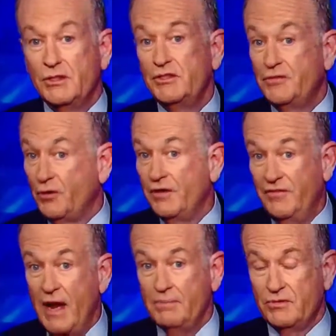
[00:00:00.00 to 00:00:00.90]
Just
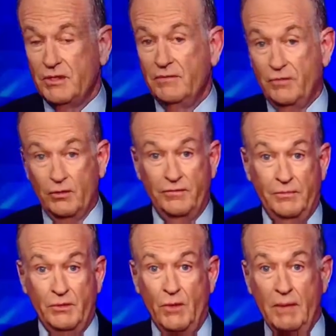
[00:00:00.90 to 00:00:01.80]
35%
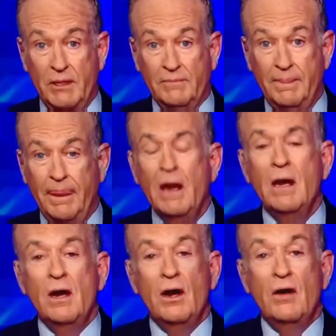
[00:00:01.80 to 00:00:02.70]
voted for Mitt Romney.
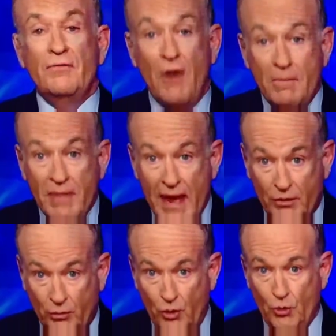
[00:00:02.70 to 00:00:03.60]
From
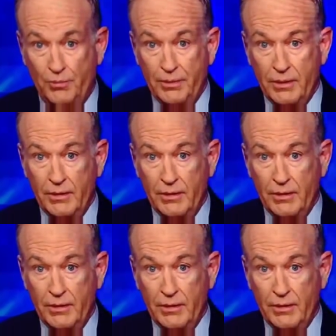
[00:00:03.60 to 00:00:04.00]
that group,